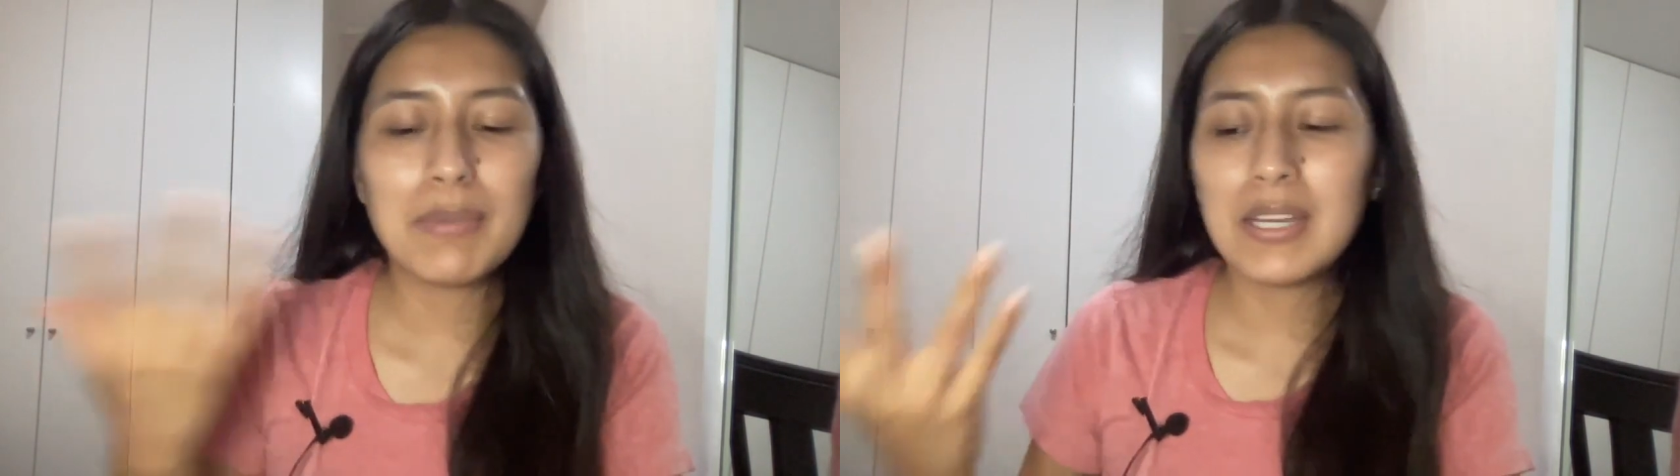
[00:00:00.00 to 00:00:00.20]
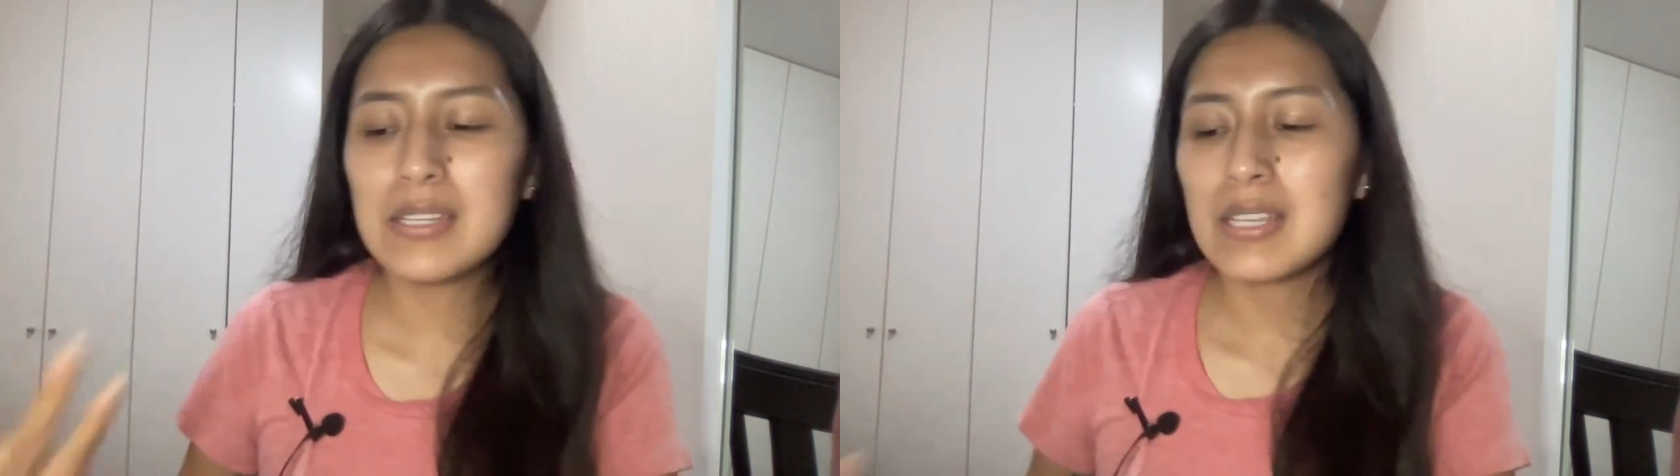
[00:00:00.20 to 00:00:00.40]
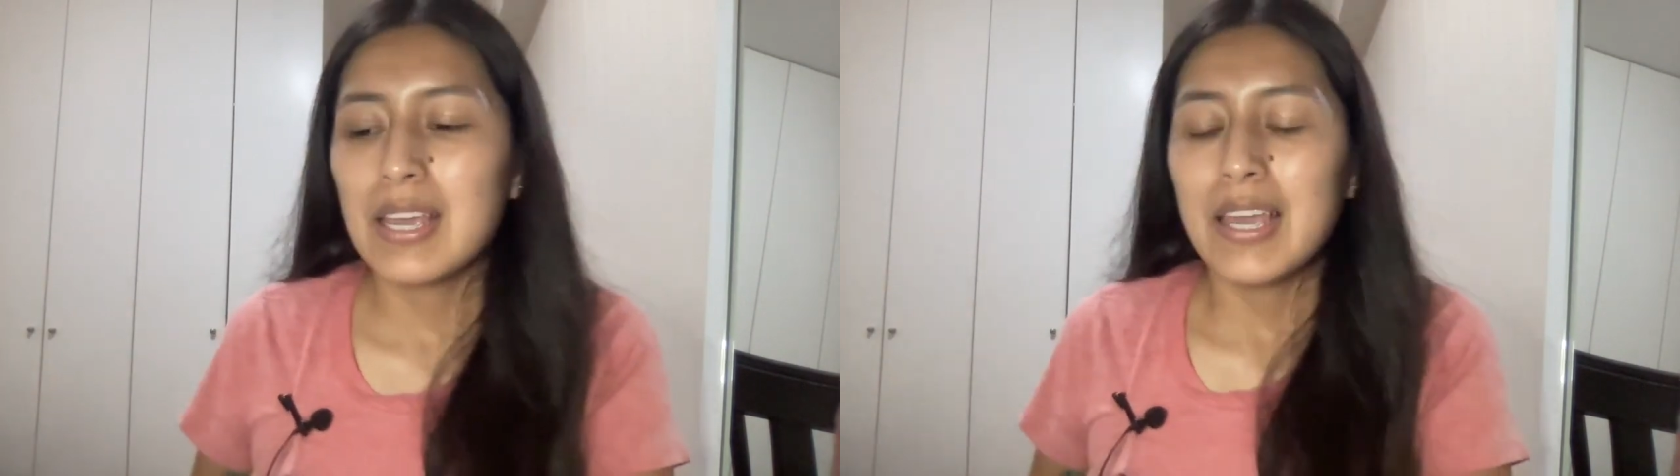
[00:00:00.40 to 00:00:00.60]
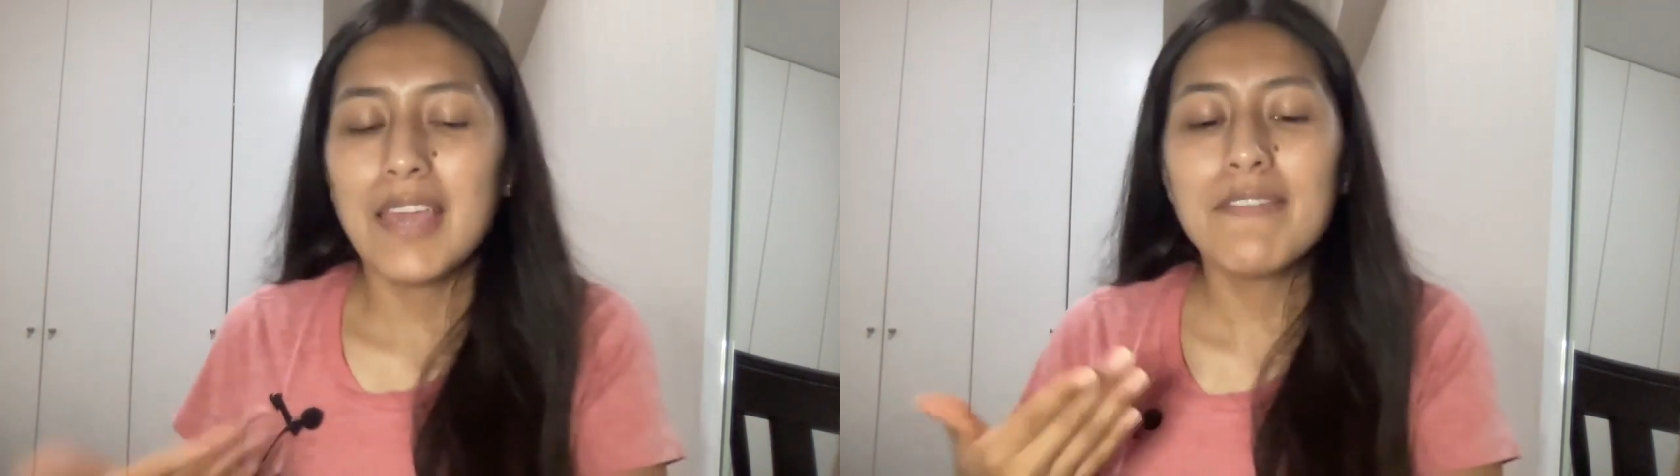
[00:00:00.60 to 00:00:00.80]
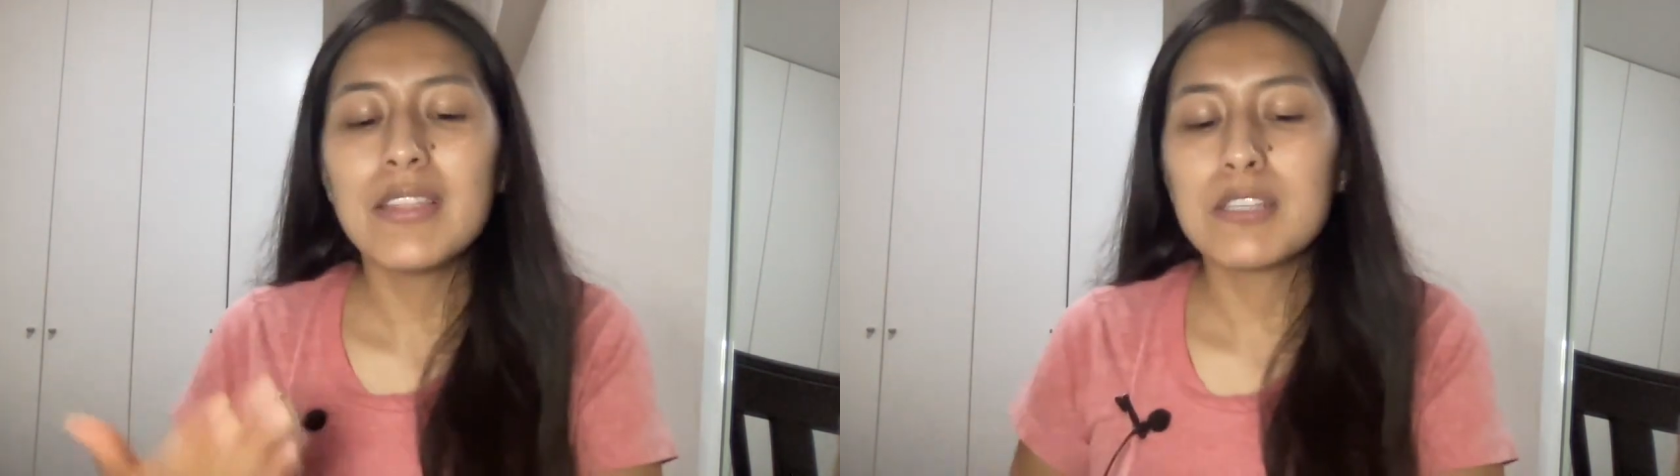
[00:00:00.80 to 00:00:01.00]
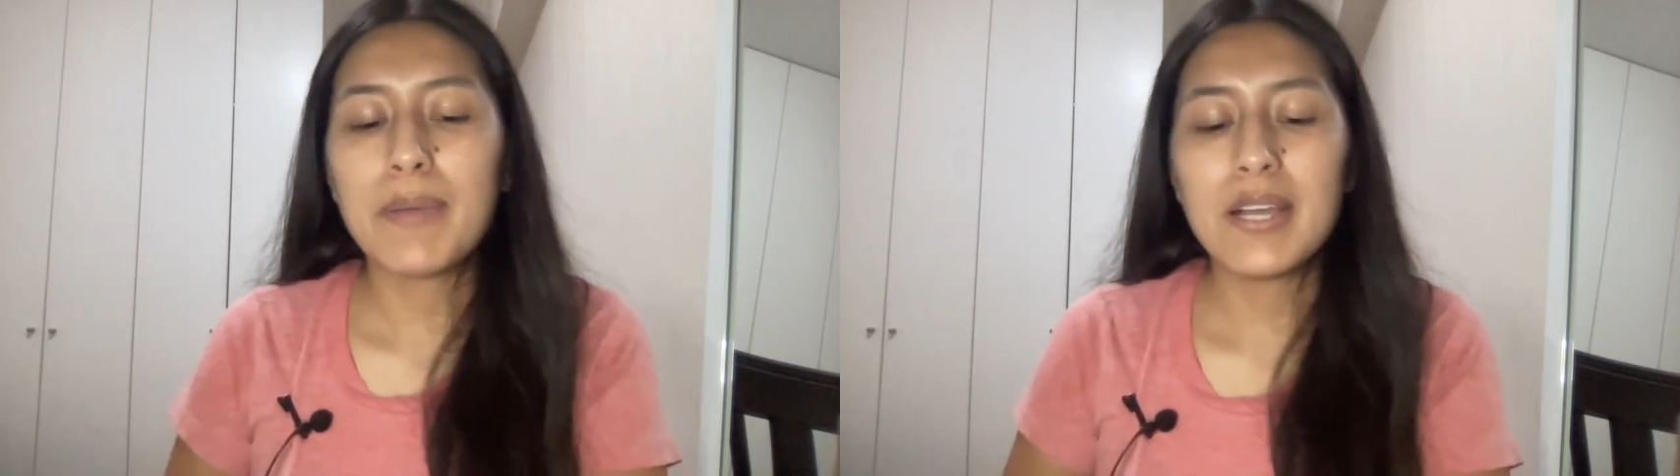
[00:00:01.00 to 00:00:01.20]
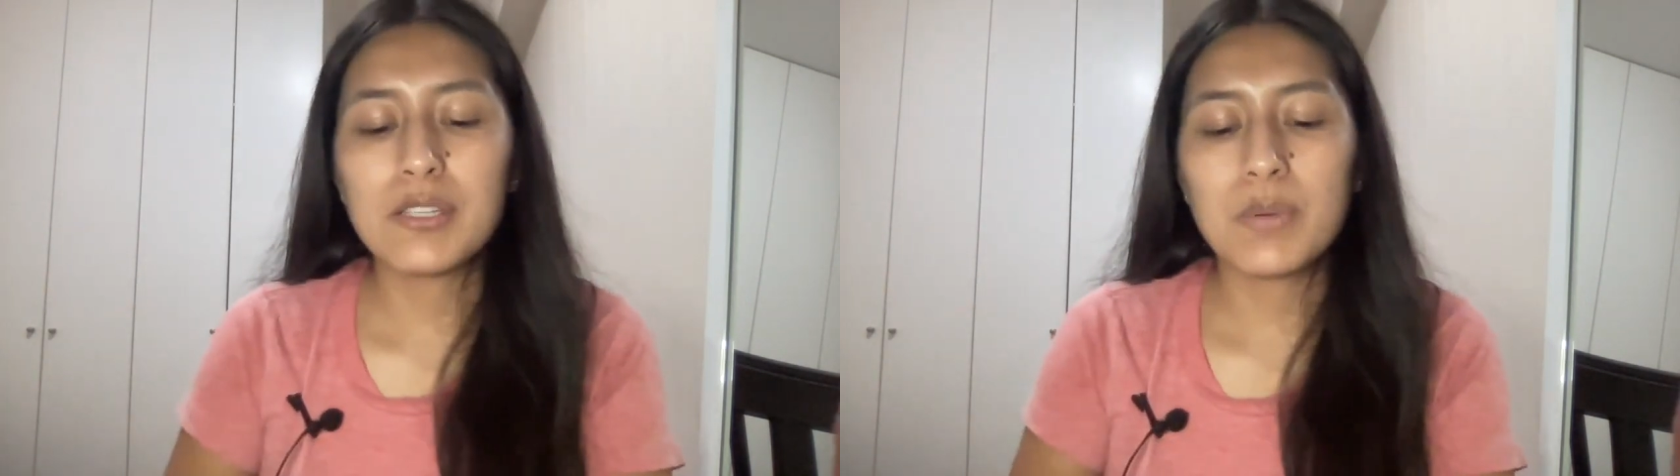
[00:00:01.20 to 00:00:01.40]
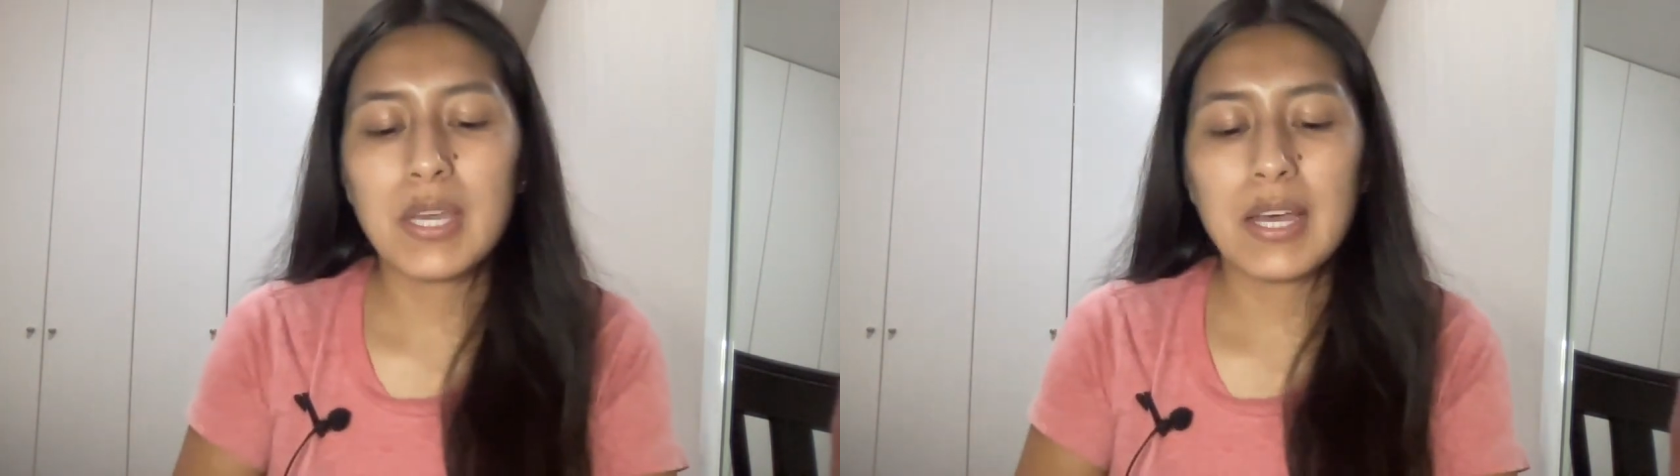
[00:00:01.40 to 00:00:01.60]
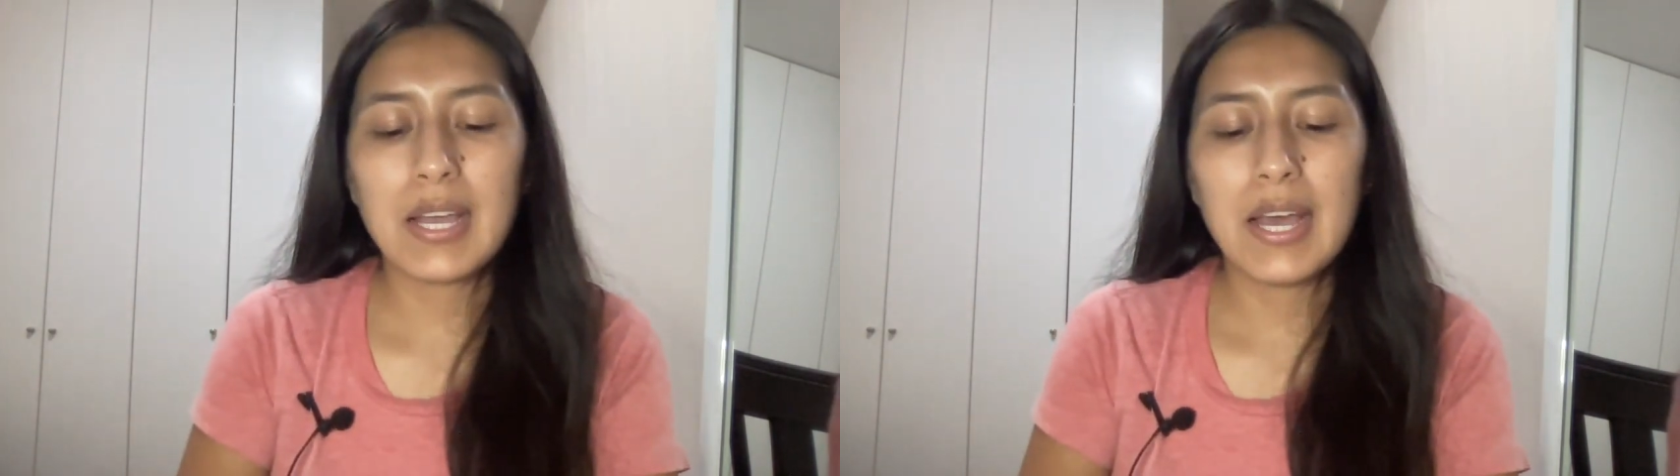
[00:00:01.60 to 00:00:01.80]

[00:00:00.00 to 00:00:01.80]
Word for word: Because even this past week, like,